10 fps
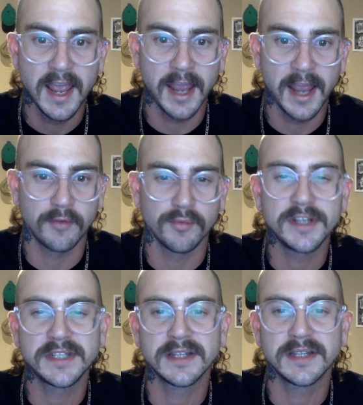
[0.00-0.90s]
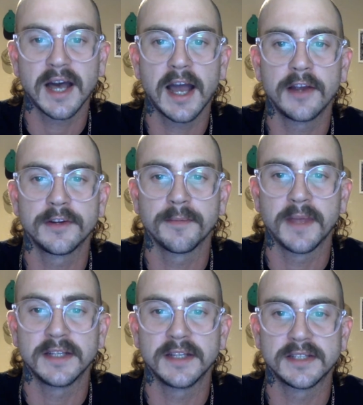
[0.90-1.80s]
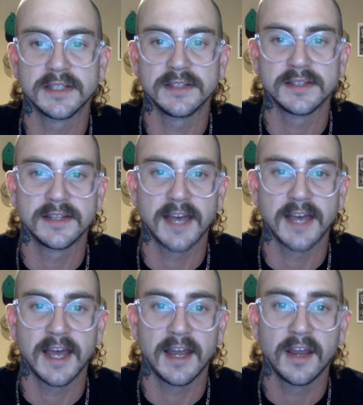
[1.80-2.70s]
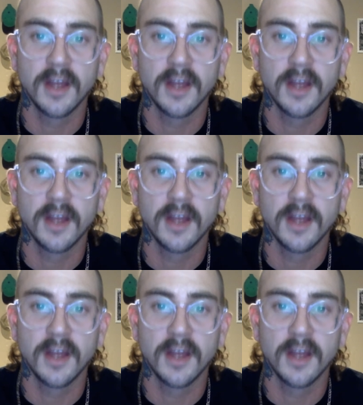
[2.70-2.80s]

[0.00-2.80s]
and reaching the higher dimensions that